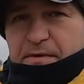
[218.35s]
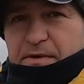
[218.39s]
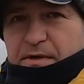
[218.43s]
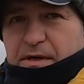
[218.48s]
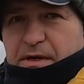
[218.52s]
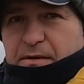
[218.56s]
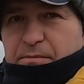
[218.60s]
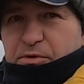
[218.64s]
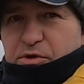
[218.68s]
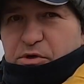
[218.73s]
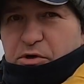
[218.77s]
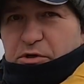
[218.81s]

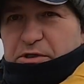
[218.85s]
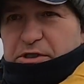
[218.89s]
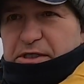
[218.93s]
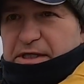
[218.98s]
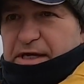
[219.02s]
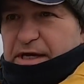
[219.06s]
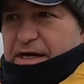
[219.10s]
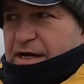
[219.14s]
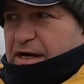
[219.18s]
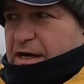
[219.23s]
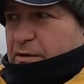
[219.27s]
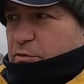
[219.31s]
And because of
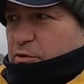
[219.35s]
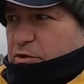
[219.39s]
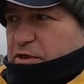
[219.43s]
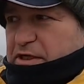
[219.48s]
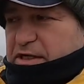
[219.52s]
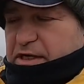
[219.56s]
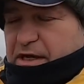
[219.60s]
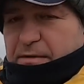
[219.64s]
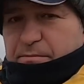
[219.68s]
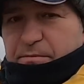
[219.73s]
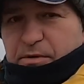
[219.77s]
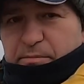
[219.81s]
that, I want to
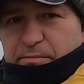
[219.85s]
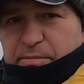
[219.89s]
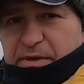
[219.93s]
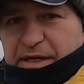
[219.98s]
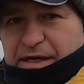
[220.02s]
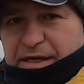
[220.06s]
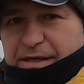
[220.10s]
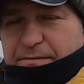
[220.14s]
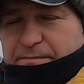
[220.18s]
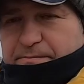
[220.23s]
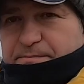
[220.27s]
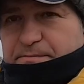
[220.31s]
get my
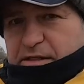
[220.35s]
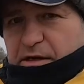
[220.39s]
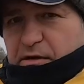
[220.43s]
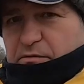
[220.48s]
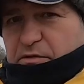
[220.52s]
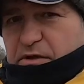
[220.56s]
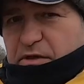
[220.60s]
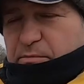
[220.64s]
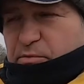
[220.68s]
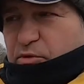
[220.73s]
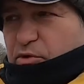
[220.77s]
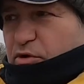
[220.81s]
bait down to
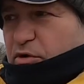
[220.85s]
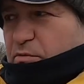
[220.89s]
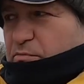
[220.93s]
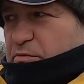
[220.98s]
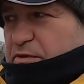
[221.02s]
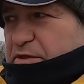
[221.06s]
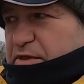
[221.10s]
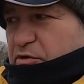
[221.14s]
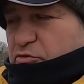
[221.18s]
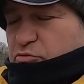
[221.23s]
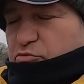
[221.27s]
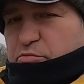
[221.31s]
the bottom
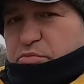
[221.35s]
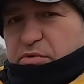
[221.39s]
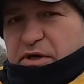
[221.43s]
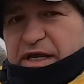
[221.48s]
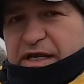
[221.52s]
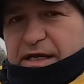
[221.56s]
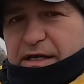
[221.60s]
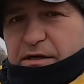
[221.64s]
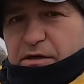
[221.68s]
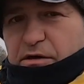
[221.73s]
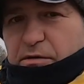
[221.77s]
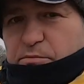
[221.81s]
without
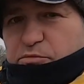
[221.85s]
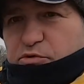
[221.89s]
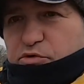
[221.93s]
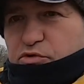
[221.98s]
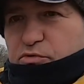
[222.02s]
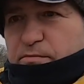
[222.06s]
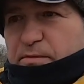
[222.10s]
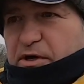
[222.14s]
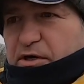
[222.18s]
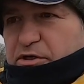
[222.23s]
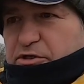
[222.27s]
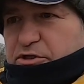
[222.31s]
breaking up too
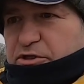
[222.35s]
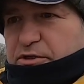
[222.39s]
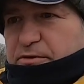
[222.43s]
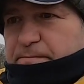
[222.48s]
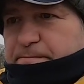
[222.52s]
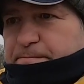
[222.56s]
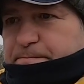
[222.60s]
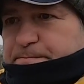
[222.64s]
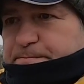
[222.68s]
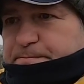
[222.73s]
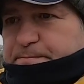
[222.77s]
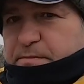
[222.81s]
much.
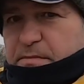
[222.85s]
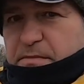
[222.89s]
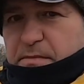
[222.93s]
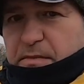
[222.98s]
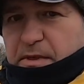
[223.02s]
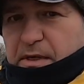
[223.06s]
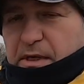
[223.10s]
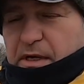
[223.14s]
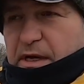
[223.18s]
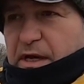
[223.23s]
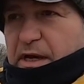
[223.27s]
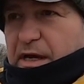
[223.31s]

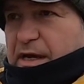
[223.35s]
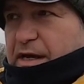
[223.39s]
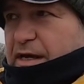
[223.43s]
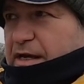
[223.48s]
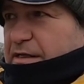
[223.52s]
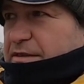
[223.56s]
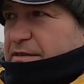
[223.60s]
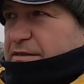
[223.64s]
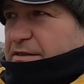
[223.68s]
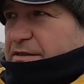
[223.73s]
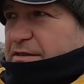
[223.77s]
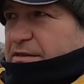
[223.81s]

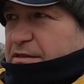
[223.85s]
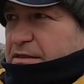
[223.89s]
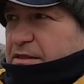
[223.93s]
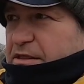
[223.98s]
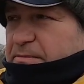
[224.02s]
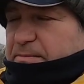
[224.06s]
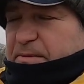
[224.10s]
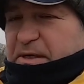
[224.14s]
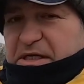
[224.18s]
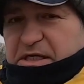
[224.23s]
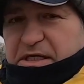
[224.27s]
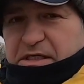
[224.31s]
And the
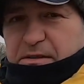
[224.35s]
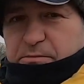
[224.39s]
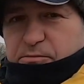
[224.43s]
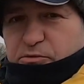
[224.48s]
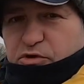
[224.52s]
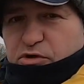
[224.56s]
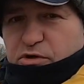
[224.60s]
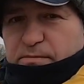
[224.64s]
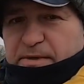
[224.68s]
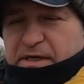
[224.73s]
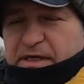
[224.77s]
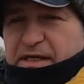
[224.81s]
species I'm
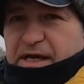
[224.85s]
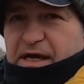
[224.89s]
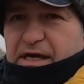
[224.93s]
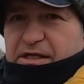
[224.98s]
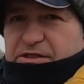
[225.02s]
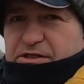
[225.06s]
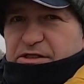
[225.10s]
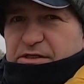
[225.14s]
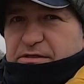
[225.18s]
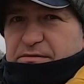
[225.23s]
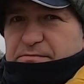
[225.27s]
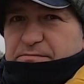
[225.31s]
going to be
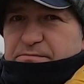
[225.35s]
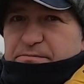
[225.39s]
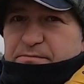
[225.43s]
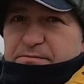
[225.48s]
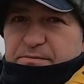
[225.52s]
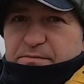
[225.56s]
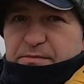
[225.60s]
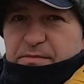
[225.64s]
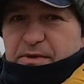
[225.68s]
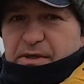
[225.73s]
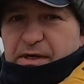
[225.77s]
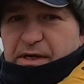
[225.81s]
catching
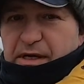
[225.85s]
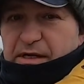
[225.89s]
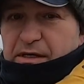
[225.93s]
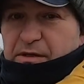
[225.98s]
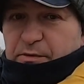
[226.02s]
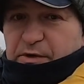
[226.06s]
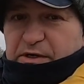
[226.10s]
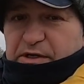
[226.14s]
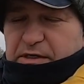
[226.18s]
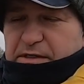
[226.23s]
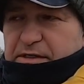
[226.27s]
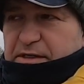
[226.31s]
in the
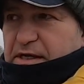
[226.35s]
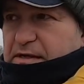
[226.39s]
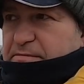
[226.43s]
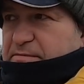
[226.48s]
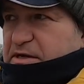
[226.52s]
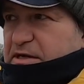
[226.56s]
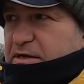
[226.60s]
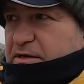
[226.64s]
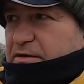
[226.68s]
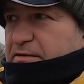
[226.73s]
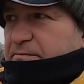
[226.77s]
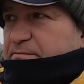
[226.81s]
winter time
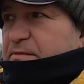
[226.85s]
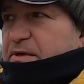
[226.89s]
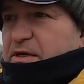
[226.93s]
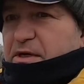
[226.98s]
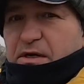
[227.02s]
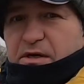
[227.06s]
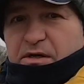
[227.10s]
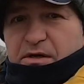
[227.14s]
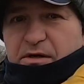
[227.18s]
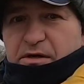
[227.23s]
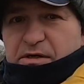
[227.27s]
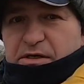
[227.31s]
here
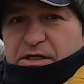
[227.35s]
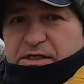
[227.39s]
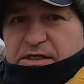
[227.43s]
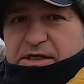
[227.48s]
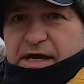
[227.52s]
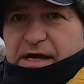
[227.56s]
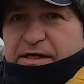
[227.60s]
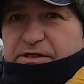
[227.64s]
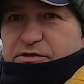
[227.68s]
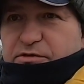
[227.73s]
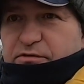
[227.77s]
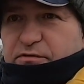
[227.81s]
on this
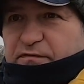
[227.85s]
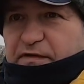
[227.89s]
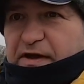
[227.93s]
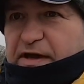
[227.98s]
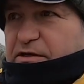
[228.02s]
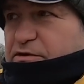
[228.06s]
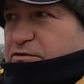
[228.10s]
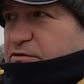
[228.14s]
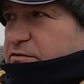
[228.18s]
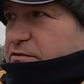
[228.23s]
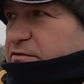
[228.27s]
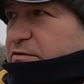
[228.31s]
natural
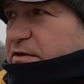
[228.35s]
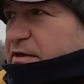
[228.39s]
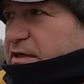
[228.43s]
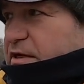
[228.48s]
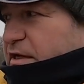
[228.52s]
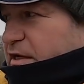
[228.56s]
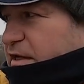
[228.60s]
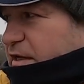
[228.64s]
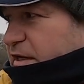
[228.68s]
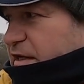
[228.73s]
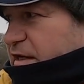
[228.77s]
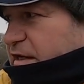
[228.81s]
venue
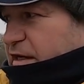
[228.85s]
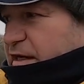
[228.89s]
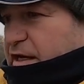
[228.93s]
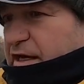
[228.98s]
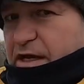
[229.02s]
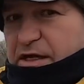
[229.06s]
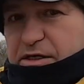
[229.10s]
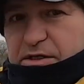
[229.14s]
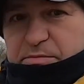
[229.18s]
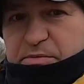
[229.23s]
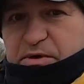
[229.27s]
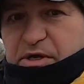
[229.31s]

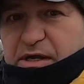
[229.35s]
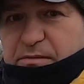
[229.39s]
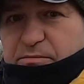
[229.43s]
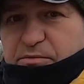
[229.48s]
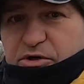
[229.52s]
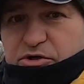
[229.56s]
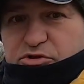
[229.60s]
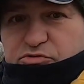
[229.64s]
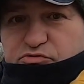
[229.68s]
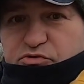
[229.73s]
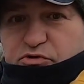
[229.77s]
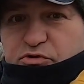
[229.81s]
is pretty
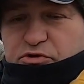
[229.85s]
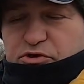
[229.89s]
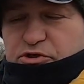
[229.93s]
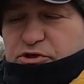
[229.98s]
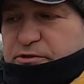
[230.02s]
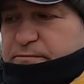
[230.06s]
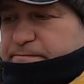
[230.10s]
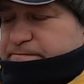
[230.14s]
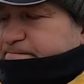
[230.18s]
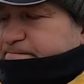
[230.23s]
much roach.